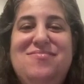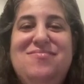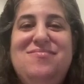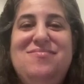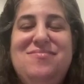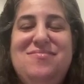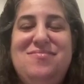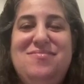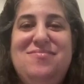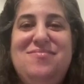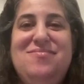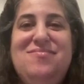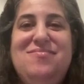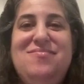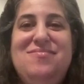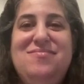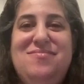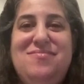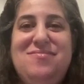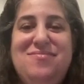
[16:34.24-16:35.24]

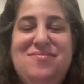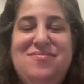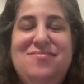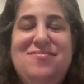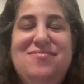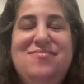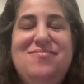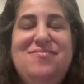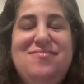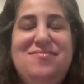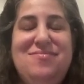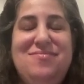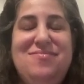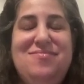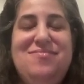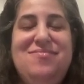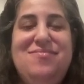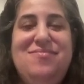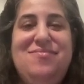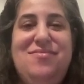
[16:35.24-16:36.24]

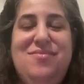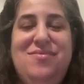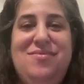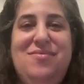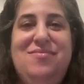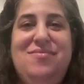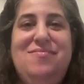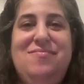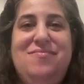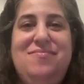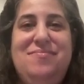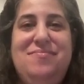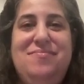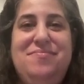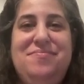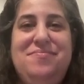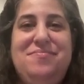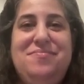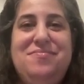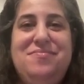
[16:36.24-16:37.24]

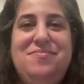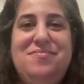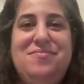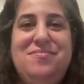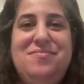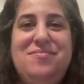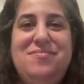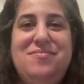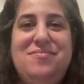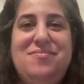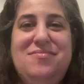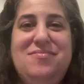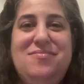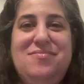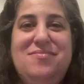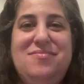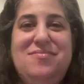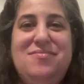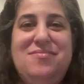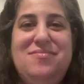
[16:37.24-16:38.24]

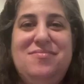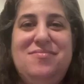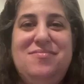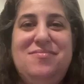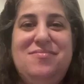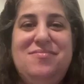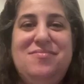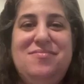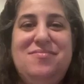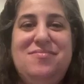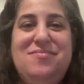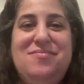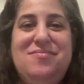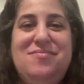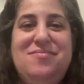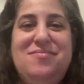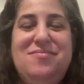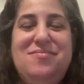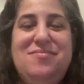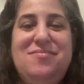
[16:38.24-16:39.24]

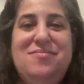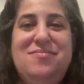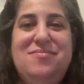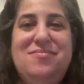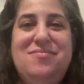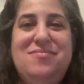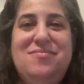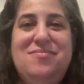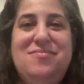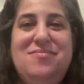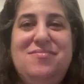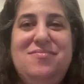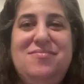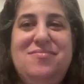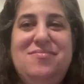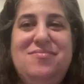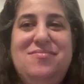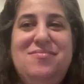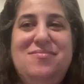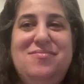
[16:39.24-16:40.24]

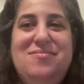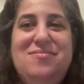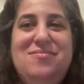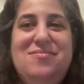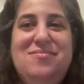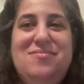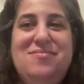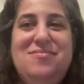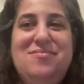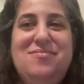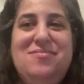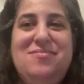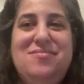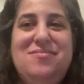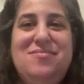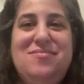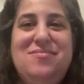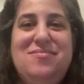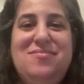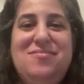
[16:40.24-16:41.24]

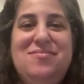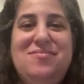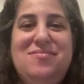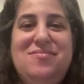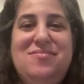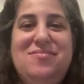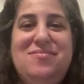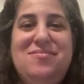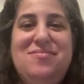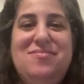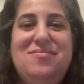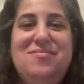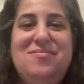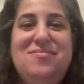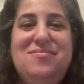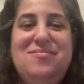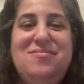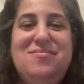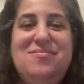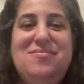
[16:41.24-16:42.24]
[no speech]